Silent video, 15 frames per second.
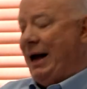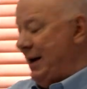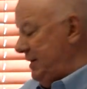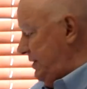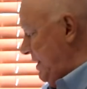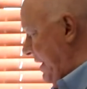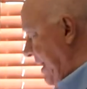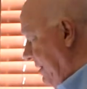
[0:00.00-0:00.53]
got to
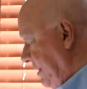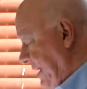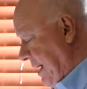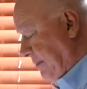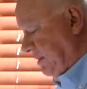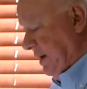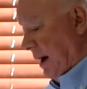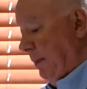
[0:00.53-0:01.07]
sit down,
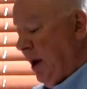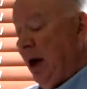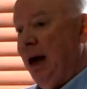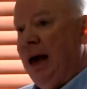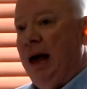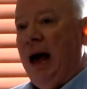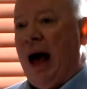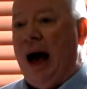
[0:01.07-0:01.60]
time's up.
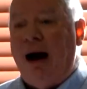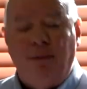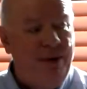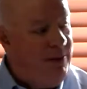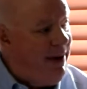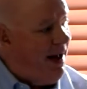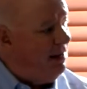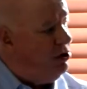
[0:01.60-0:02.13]
I'll be
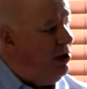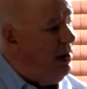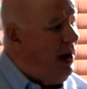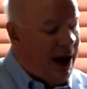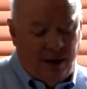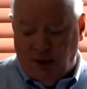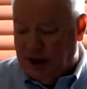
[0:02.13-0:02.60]
back to you.